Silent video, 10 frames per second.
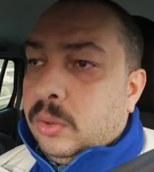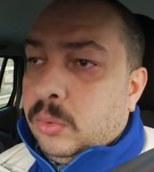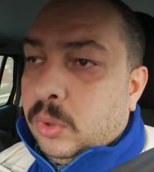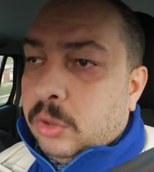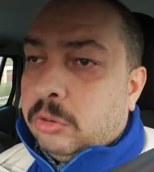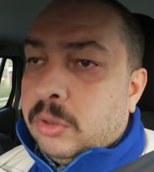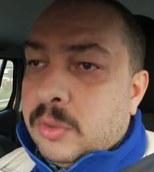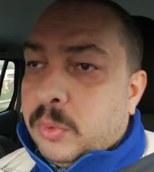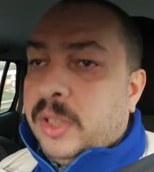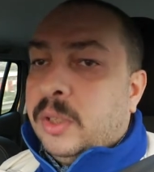was
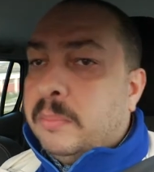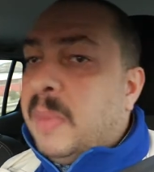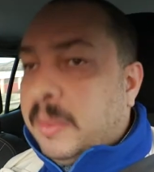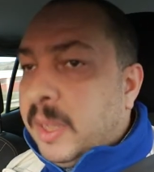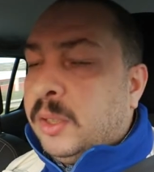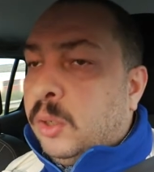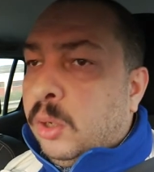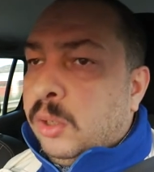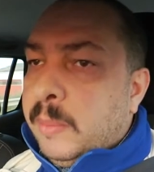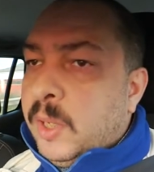with my mother
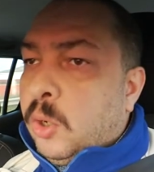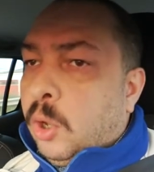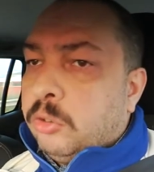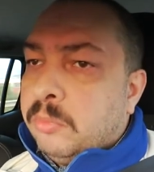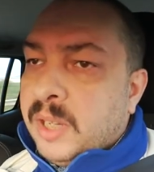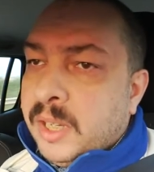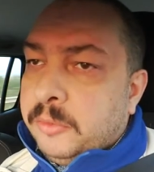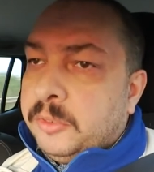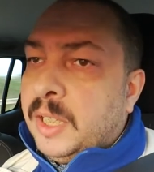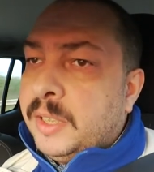only because my
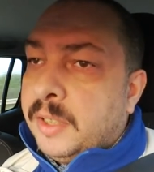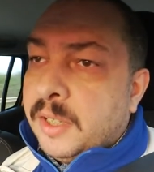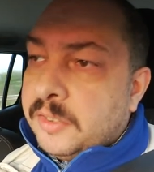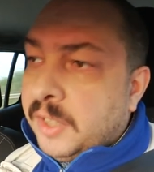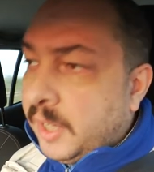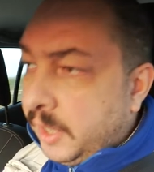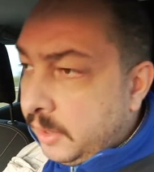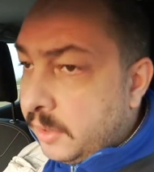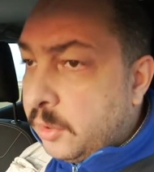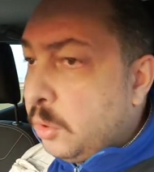father has died
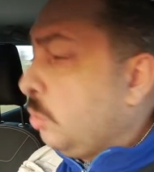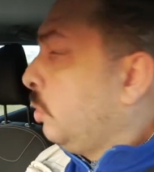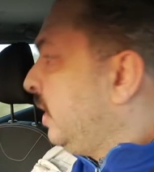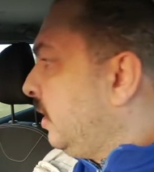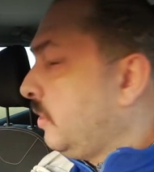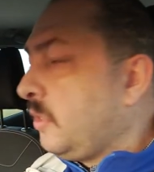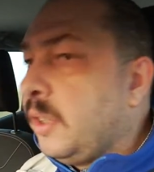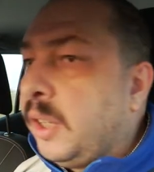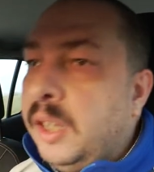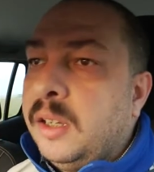due to
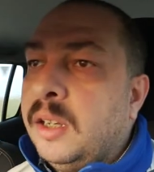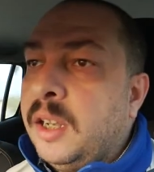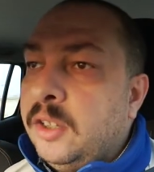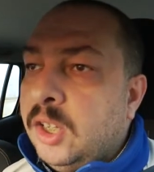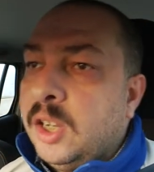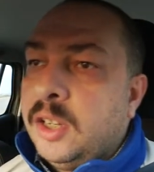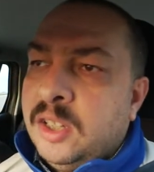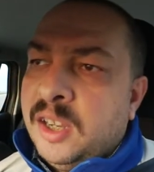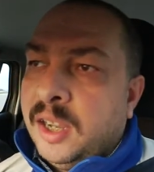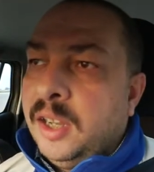cancer in
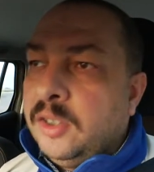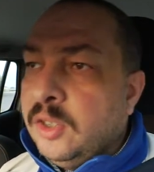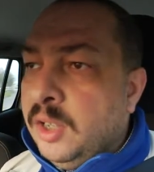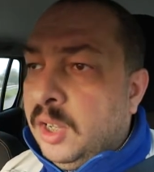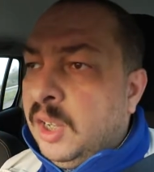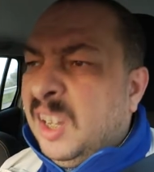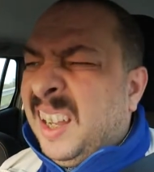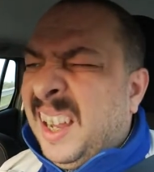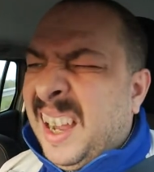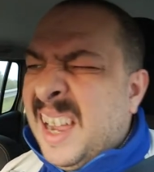1998,
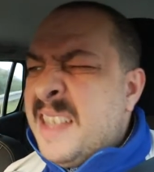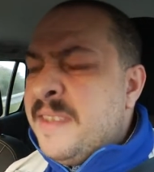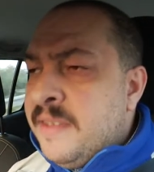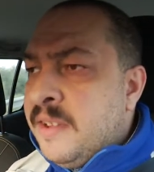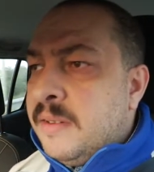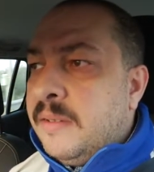and